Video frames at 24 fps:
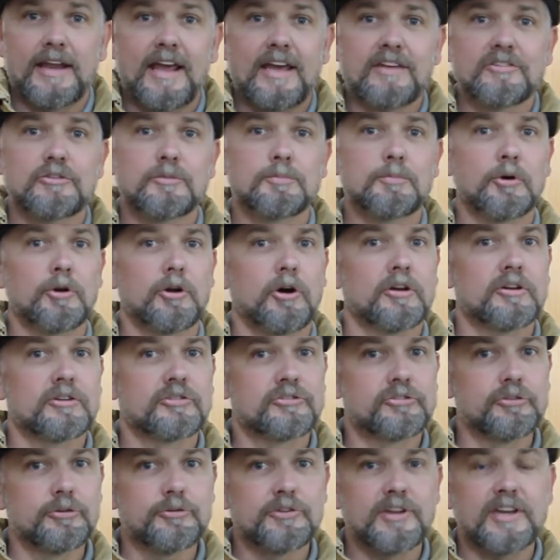has to put on a
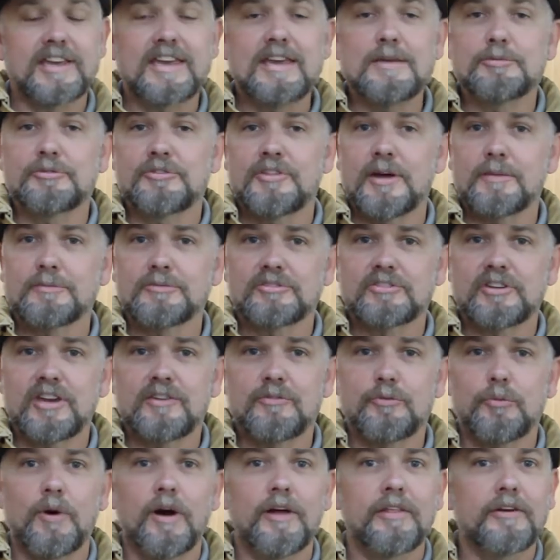suit that keeps them
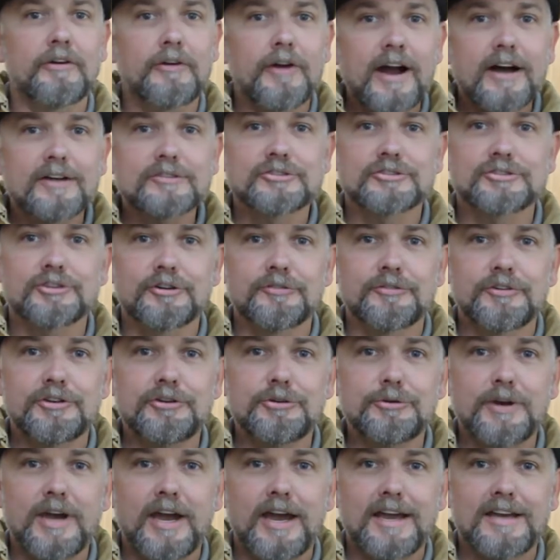safe while they're out serving
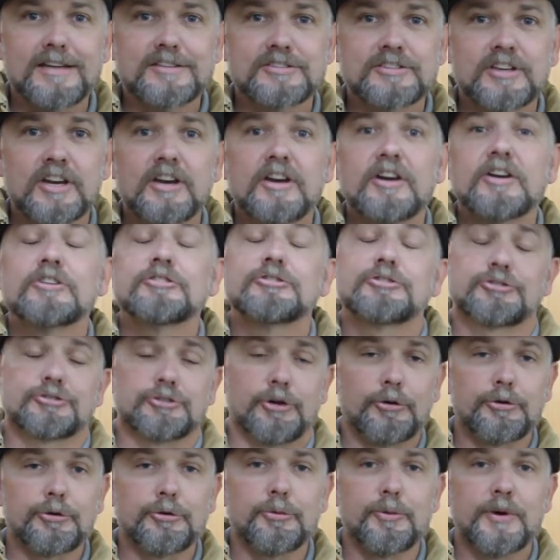you guys.
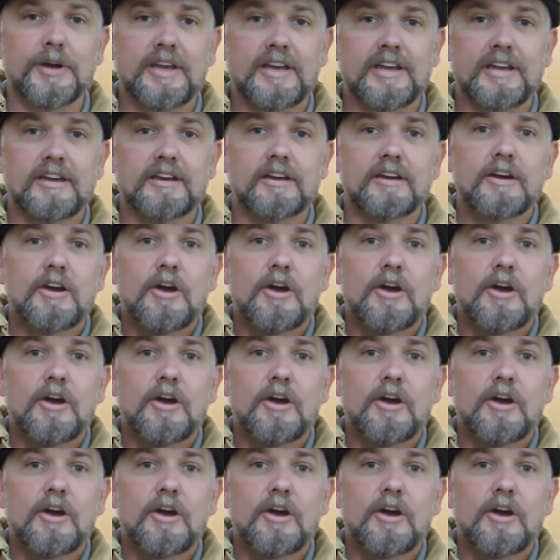So do we.